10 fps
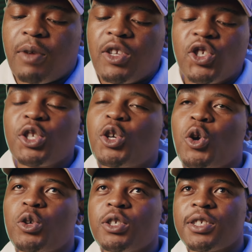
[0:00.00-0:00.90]
my cheat
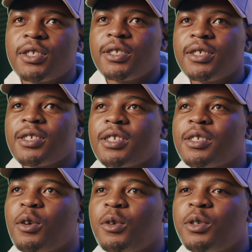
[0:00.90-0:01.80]
code has
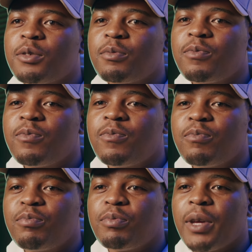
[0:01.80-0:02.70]
always
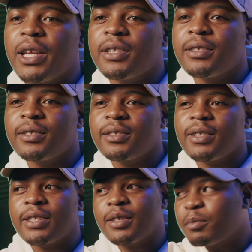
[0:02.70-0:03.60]
been
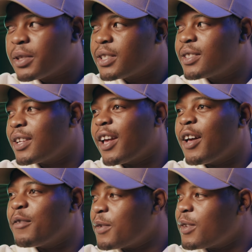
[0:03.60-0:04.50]
the simplest thing
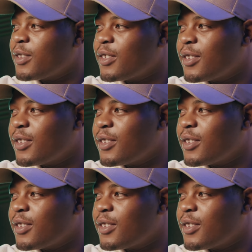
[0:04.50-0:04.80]
ever.